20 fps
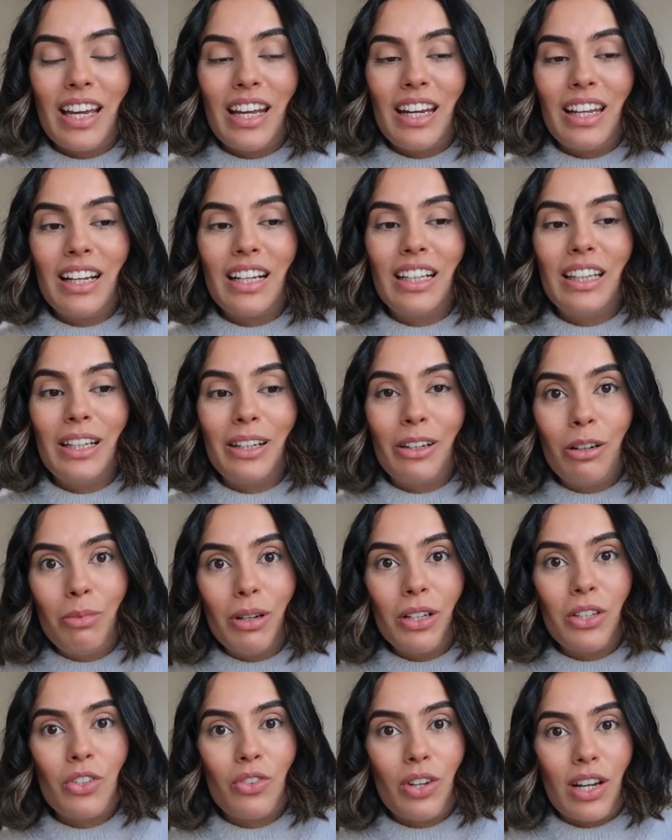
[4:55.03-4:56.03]
getting a little
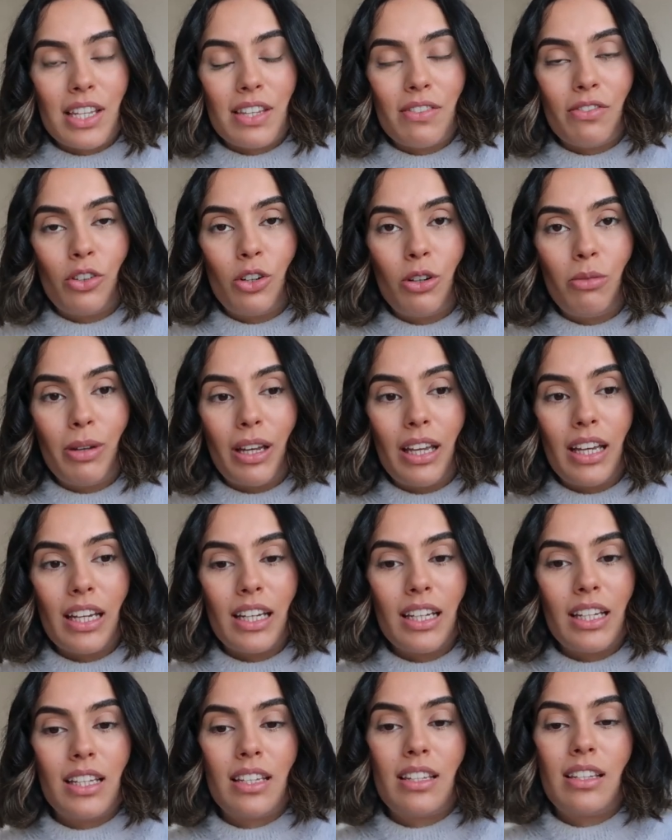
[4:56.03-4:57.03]
bit stressful
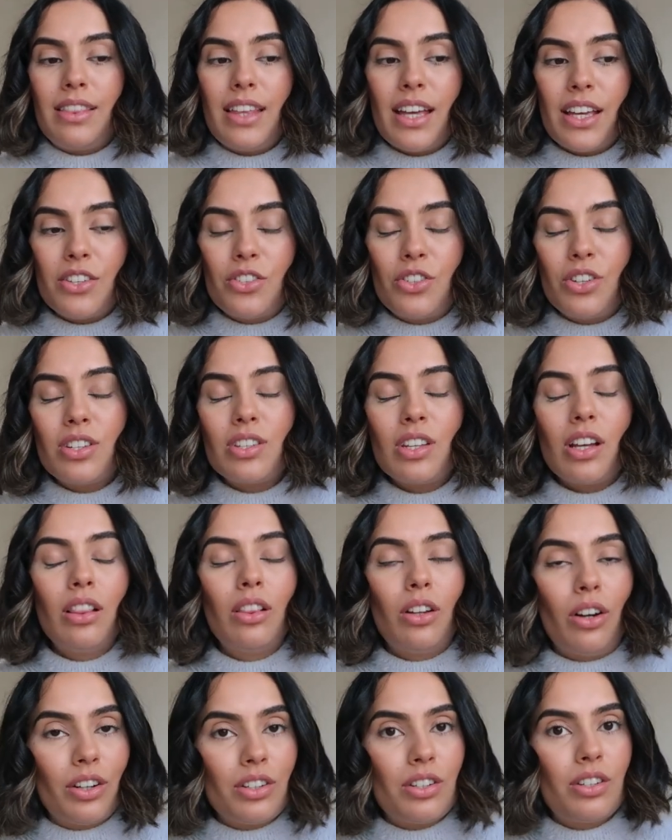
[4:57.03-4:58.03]
because there's just a
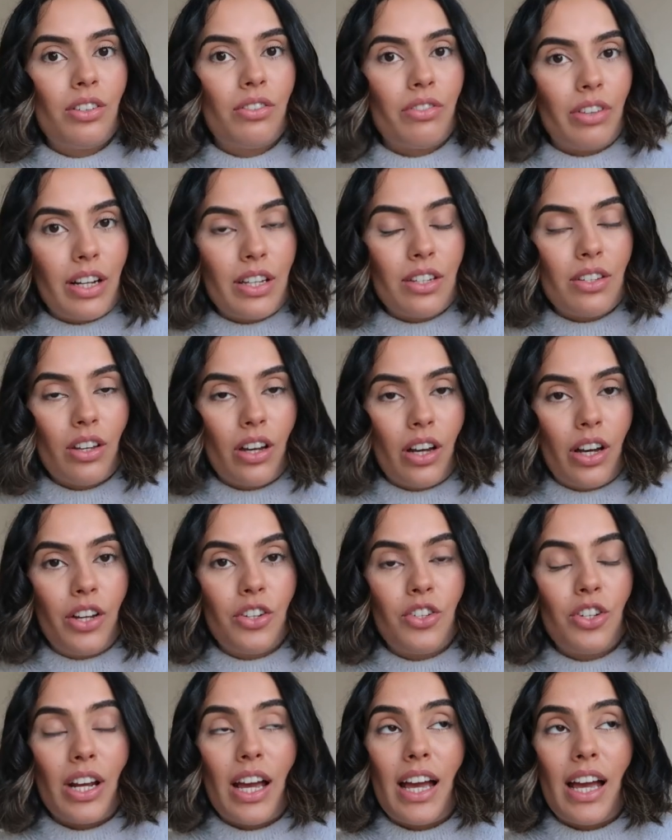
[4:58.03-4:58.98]
lot to research,